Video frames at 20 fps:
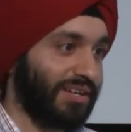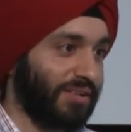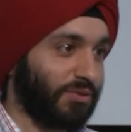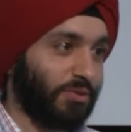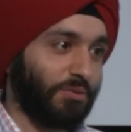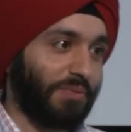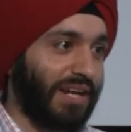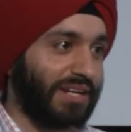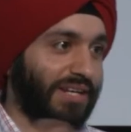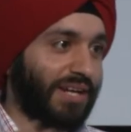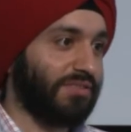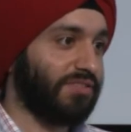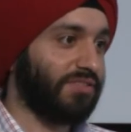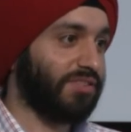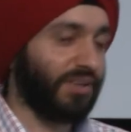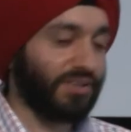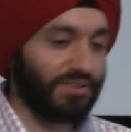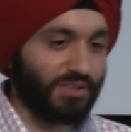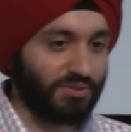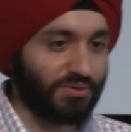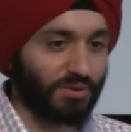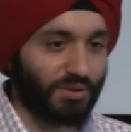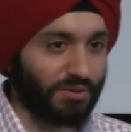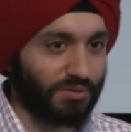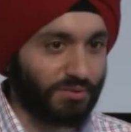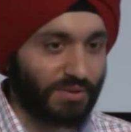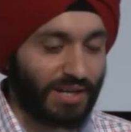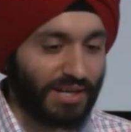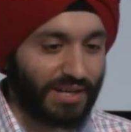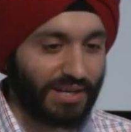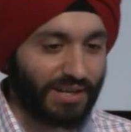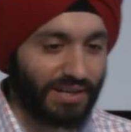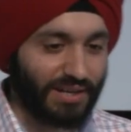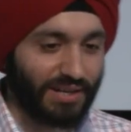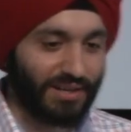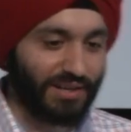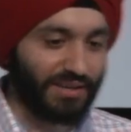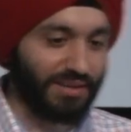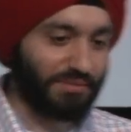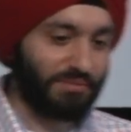You might have certain sort of
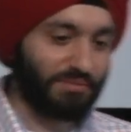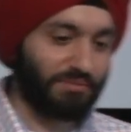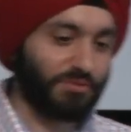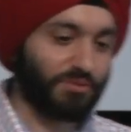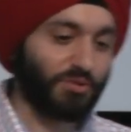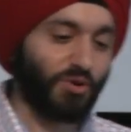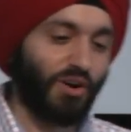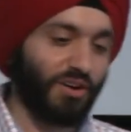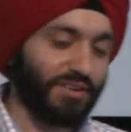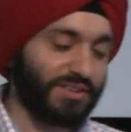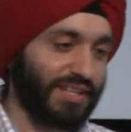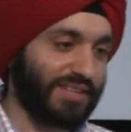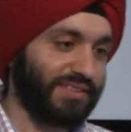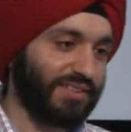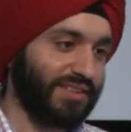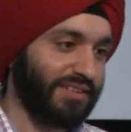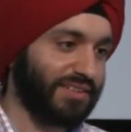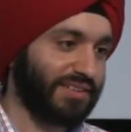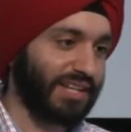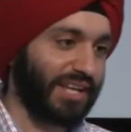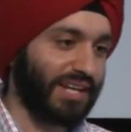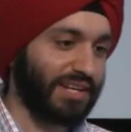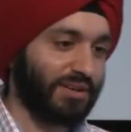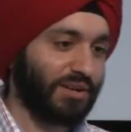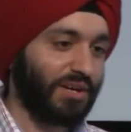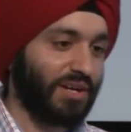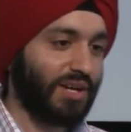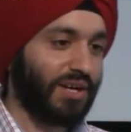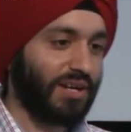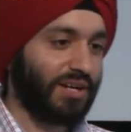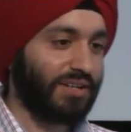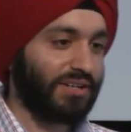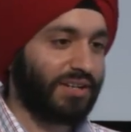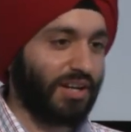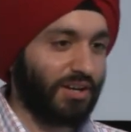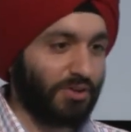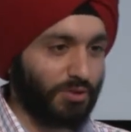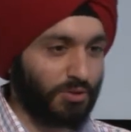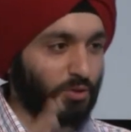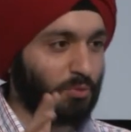raw signals like
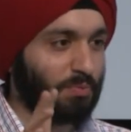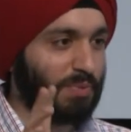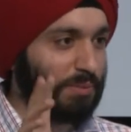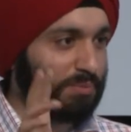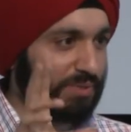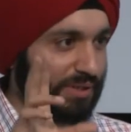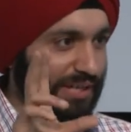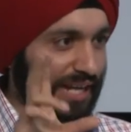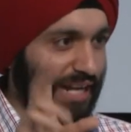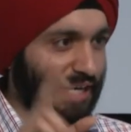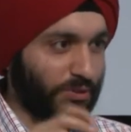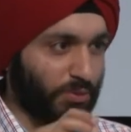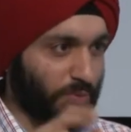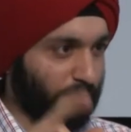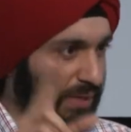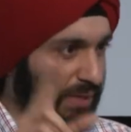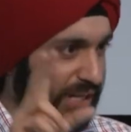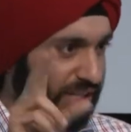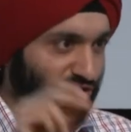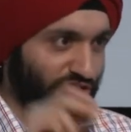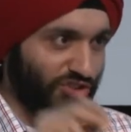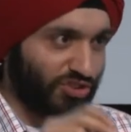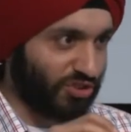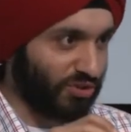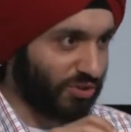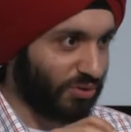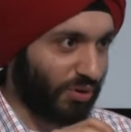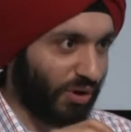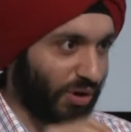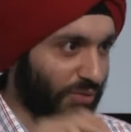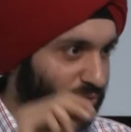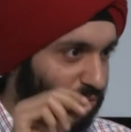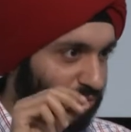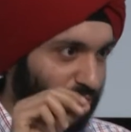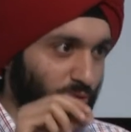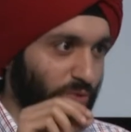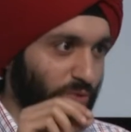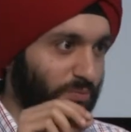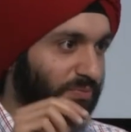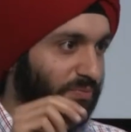do people like to pinch, or
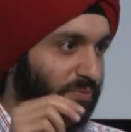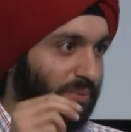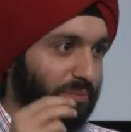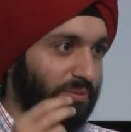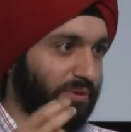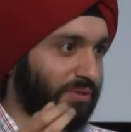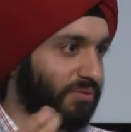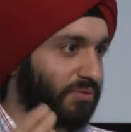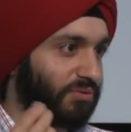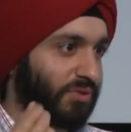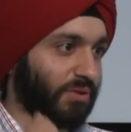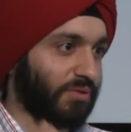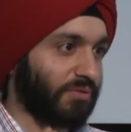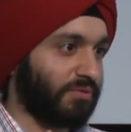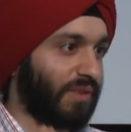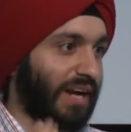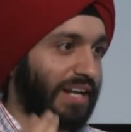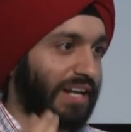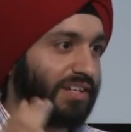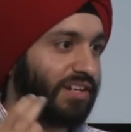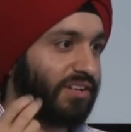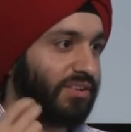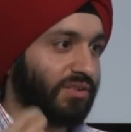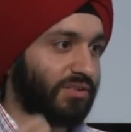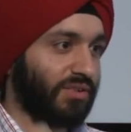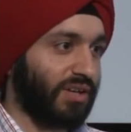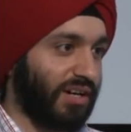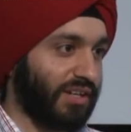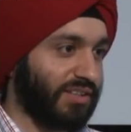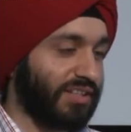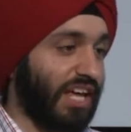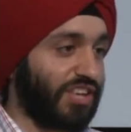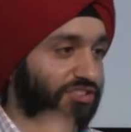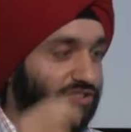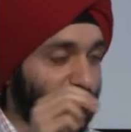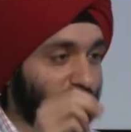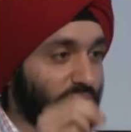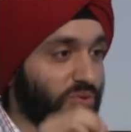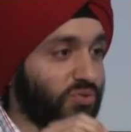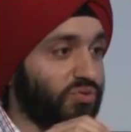do people sort of find it
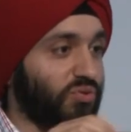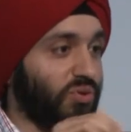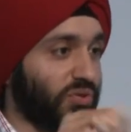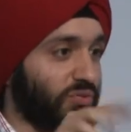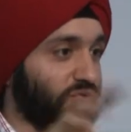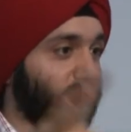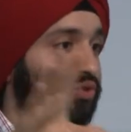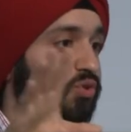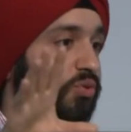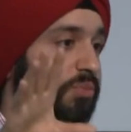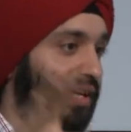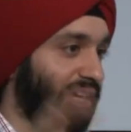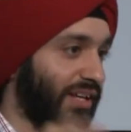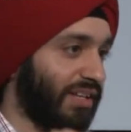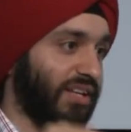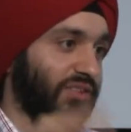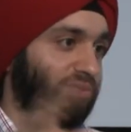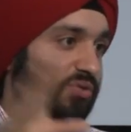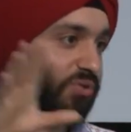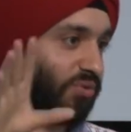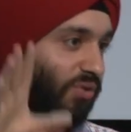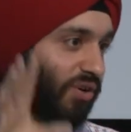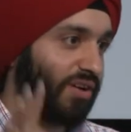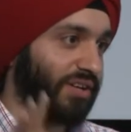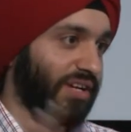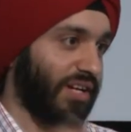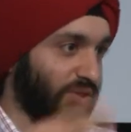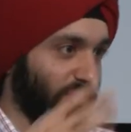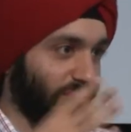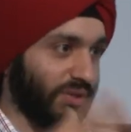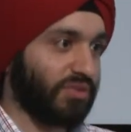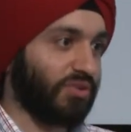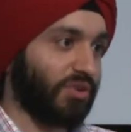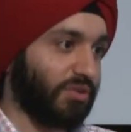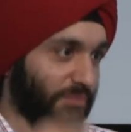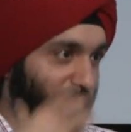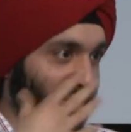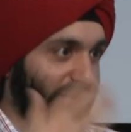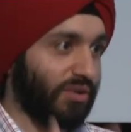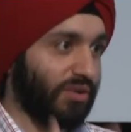natural to sort of zoom in and so on, and you can sort
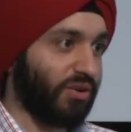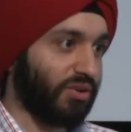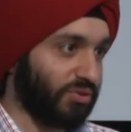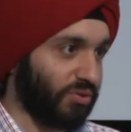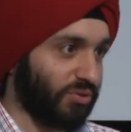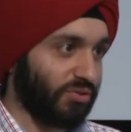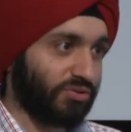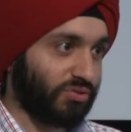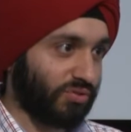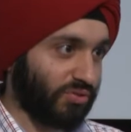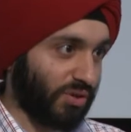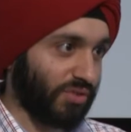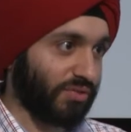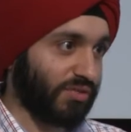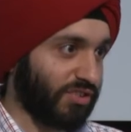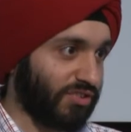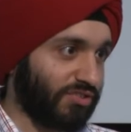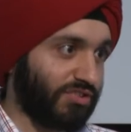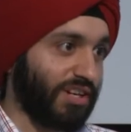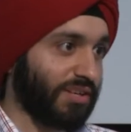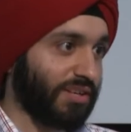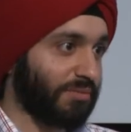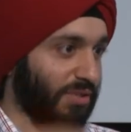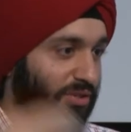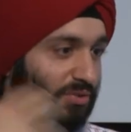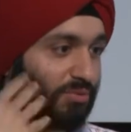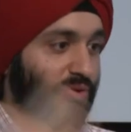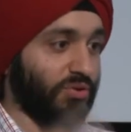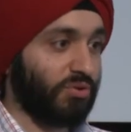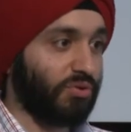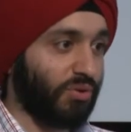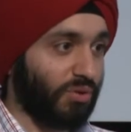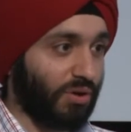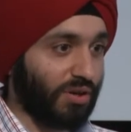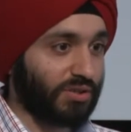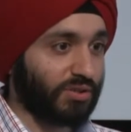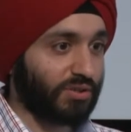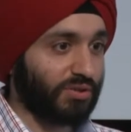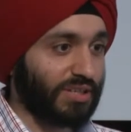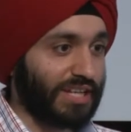of build on those sort of construct, but you would
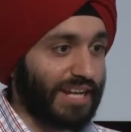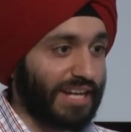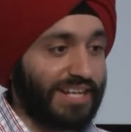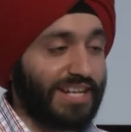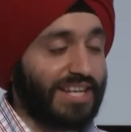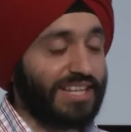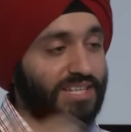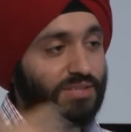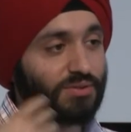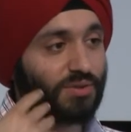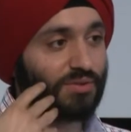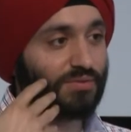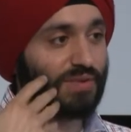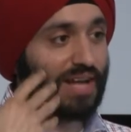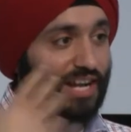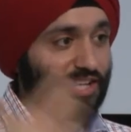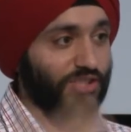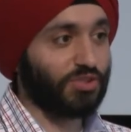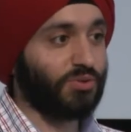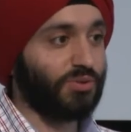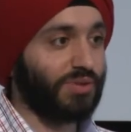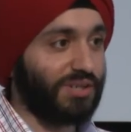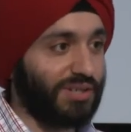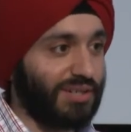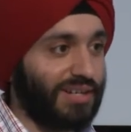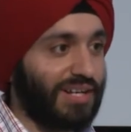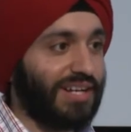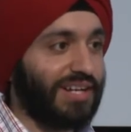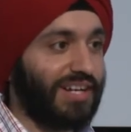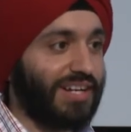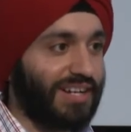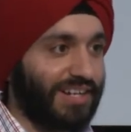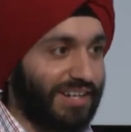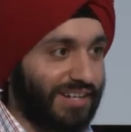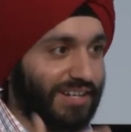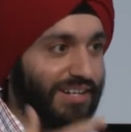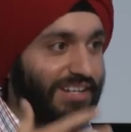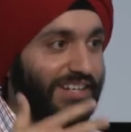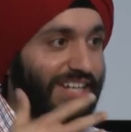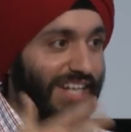not get any sort of actual
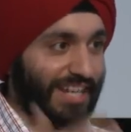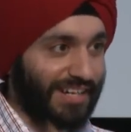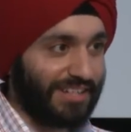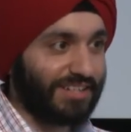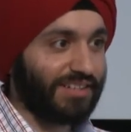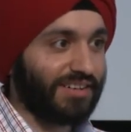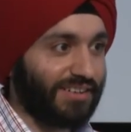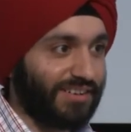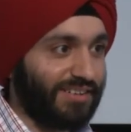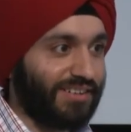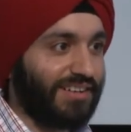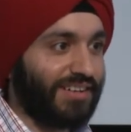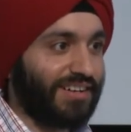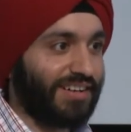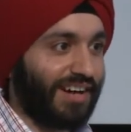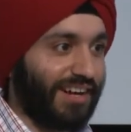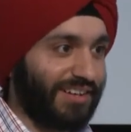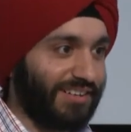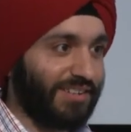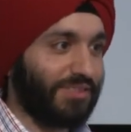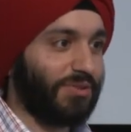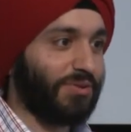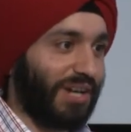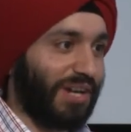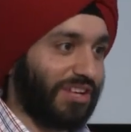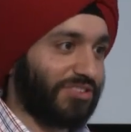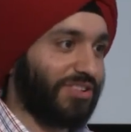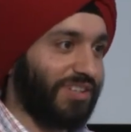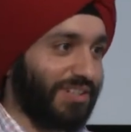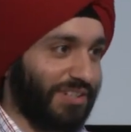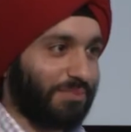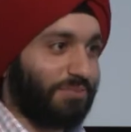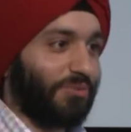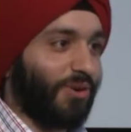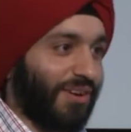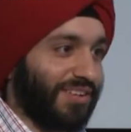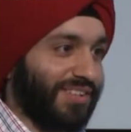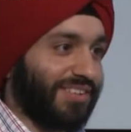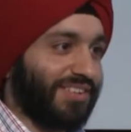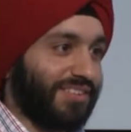data unless you actually
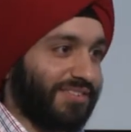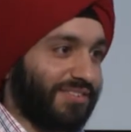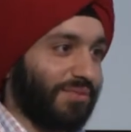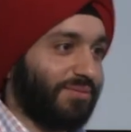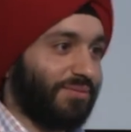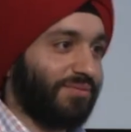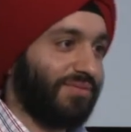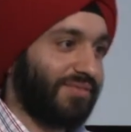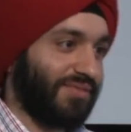deploy the system.